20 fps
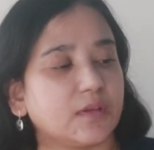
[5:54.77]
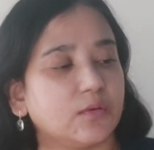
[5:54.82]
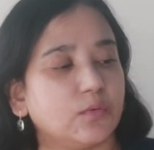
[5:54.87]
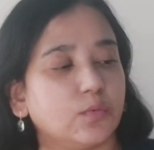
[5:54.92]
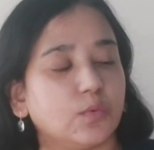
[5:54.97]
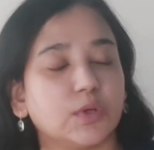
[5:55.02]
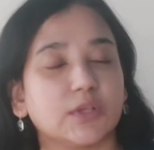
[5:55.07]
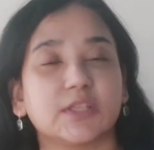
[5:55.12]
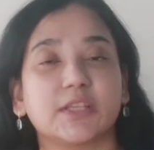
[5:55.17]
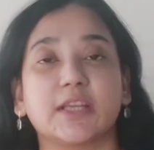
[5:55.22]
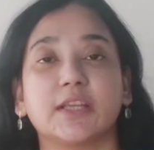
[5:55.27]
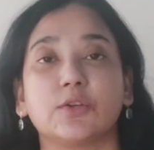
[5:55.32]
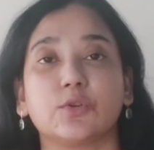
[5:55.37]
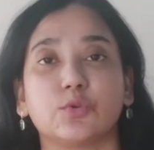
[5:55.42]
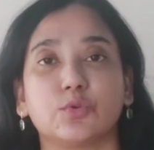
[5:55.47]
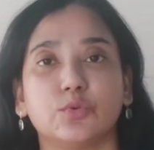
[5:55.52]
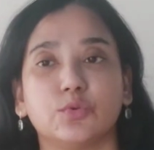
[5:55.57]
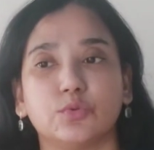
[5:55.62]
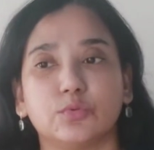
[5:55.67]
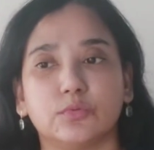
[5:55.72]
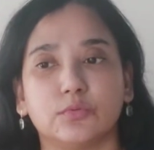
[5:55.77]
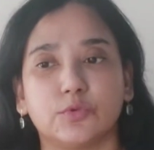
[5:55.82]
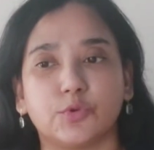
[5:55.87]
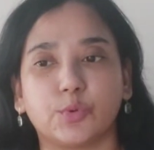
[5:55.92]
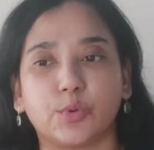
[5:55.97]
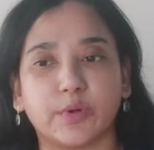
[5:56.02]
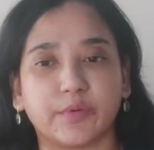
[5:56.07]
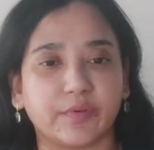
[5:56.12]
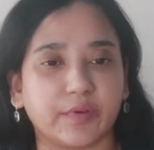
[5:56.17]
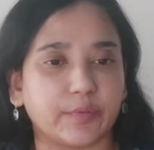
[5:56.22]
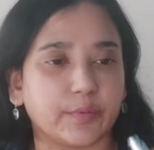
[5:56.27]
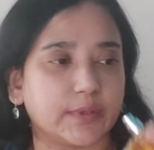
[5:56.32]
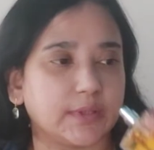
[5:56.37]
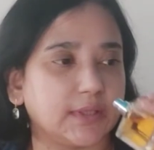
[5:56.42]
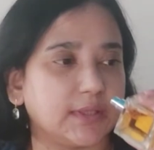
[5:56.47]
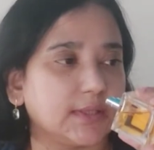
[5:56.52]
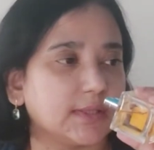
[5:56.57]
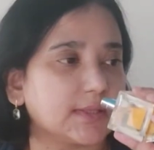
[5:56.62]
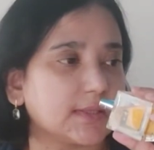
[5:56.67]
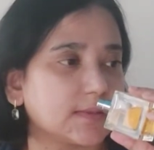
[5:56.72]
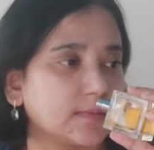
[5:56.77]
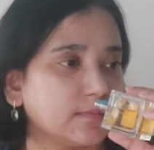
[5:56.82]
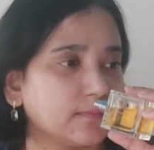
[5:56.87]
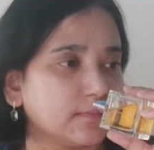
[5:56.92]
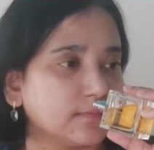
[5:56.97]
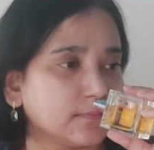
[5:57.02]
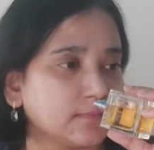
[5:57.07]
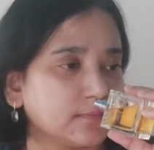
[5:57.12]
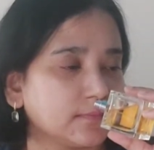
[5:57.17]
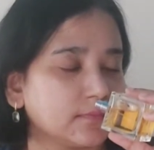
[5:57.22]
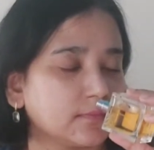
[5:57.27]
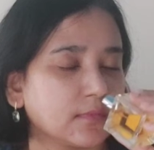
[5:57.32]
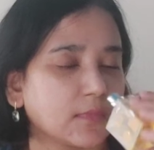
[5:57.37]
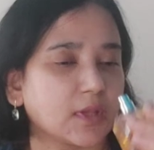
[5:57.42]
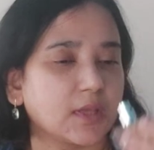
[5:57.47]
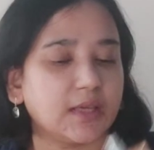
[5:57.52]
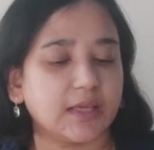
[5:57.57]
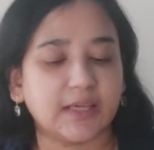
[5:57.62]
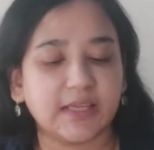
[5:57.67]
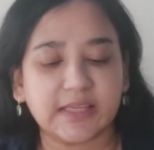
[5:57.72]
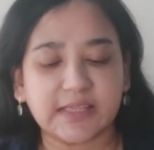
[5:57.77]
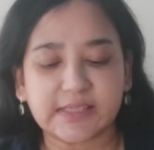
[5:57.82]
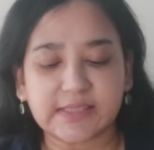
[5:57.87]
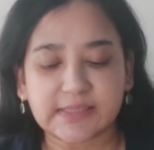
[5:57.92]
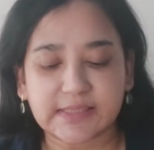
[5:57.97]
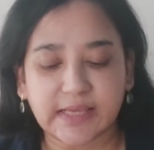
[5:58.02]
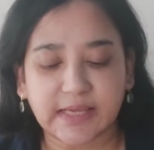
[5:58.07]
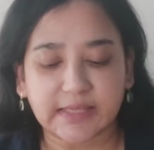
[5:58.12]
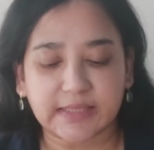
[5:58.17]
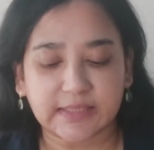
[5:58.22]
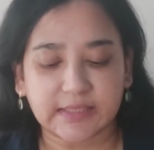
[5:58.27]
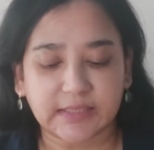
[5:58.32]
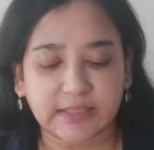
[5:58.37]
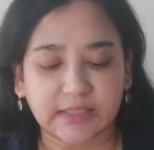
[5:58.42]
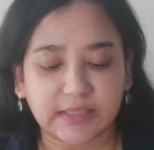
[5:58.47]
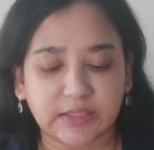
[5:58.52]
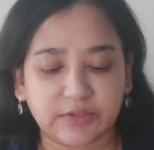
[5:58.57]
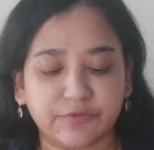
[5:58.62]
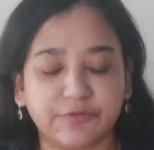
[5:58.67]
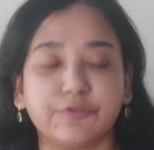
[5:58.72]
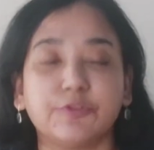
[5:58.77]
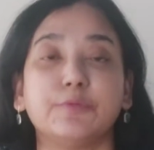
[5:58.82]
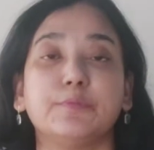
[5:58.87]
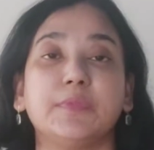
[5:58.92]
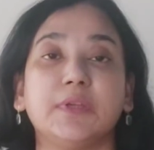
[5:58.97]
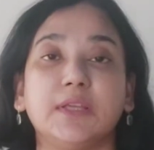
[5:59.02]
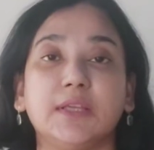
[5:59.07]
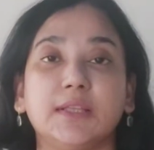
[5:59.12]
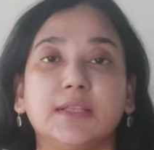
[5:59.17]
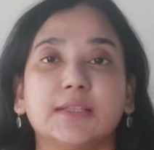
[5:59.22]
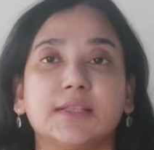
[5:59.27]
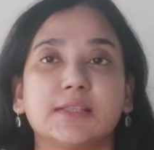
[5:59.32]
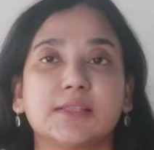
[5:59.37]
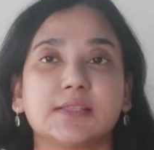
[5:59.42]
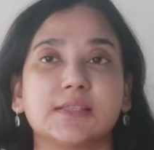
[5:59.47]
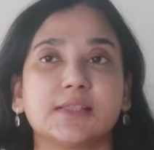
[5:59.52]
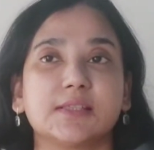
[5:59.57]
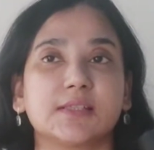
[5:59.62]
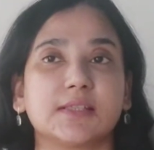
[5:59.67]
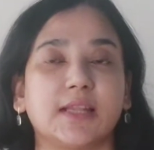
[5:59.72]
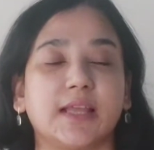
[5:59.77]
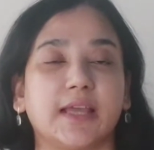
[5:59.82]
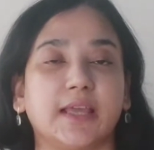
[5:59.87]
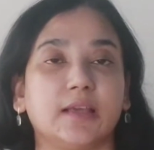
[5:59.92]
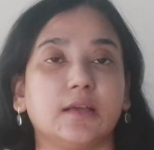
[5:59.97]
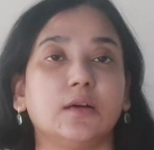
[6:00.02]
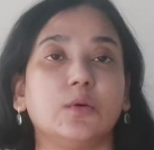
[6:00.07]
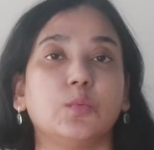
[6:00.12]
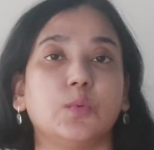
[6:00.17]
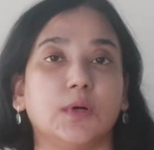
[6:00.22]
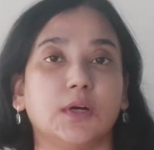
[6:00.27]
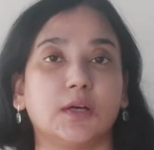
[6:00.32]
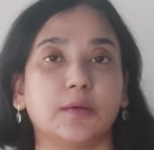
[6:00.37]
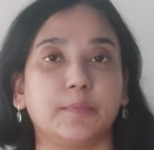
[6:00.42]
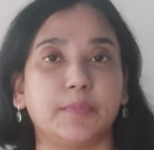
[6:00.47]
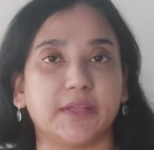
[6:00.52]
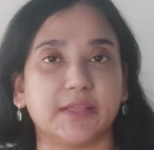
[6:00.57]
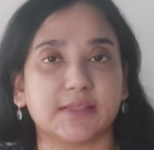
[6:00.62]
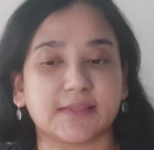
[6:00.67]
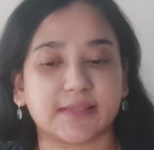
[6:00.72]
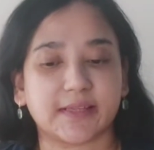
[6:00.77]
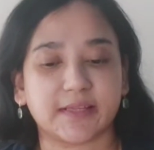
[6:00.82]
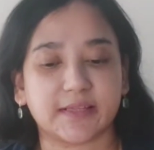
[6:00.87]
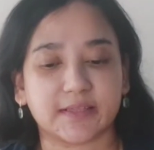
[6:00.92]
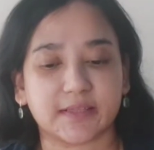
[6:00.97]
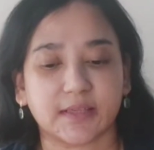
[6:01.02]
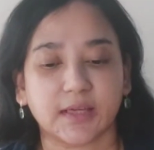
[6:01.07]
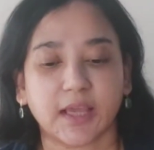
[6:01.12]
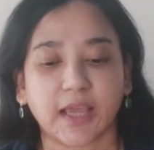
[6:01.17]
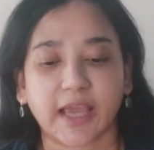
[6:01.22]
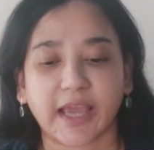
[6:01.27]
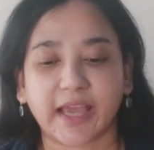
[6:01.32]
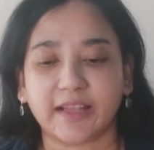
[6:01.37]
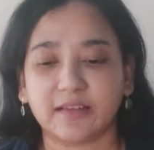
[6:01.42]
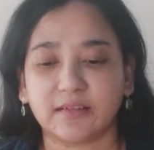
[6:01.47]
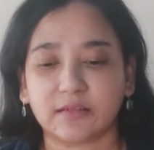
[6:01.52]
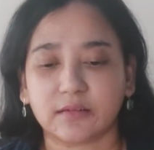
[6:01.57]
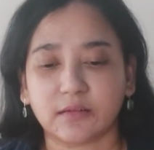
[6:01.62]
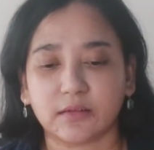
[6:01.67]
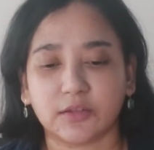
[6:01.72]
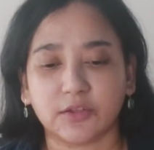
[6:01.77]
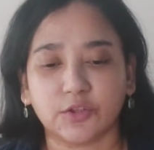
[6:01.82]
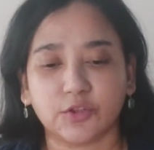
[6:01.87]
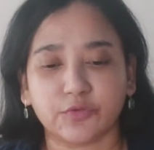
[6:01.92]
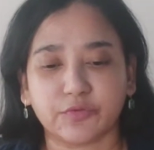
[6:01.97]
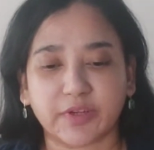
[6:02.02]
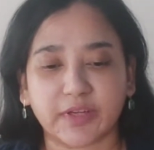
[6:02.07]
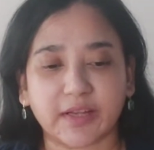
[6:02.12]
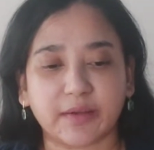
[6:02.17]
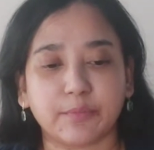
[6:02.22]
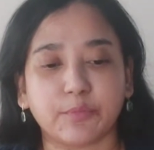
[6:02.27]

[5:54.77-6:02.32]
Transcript: wanting to do away with this is that for me this is like a workplace scent, and you know, when I